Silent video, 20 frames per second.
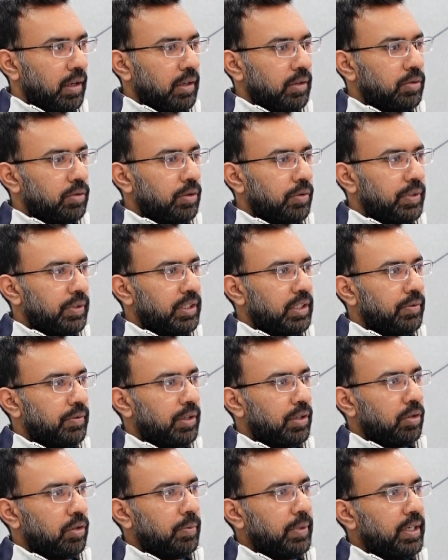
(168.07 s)
So
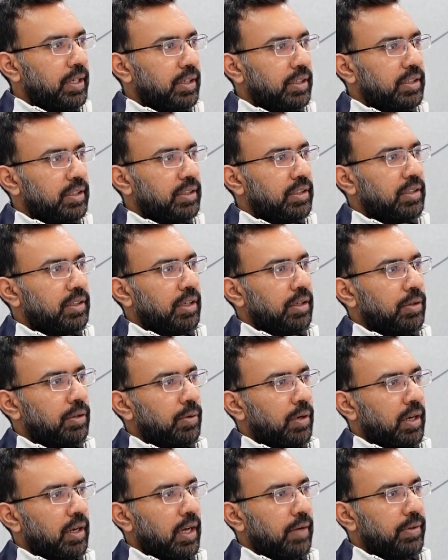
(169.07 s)
whichever domain registrar
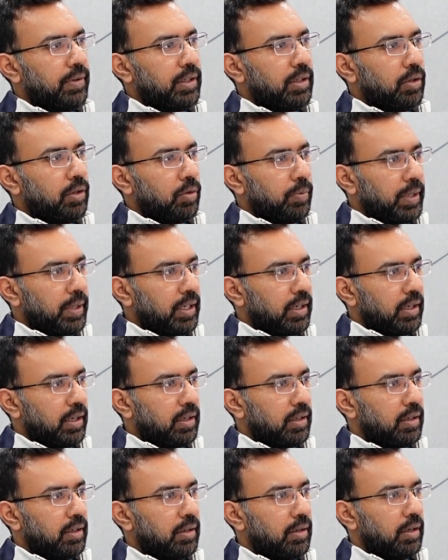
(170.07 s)
you are having the domain
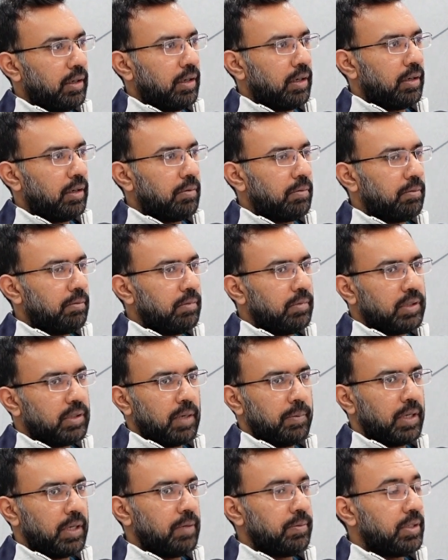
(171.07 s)
at,
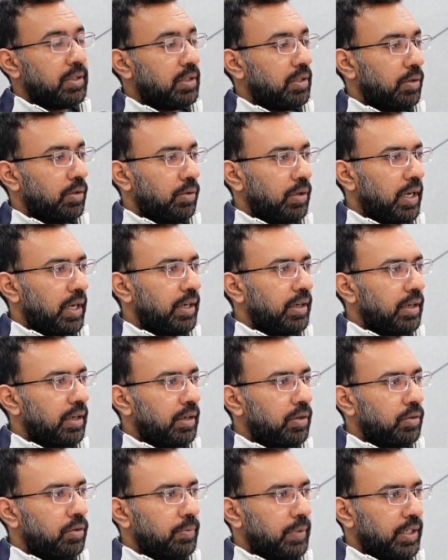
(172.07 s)
sometimes it's a good idea
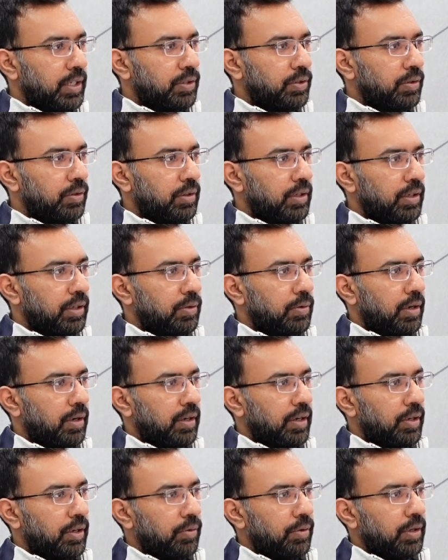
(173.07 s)
to make sure that you are
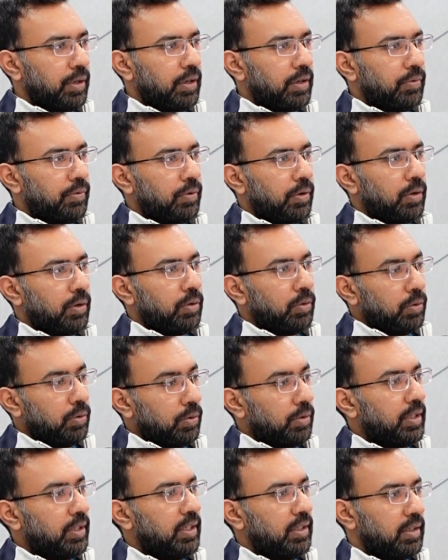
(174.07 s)
renewing it for 2 to
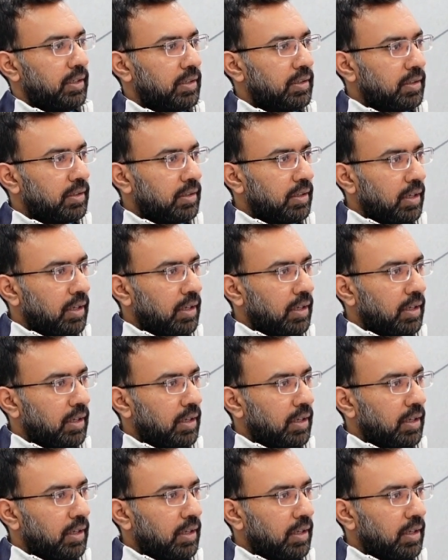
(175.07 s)
3 years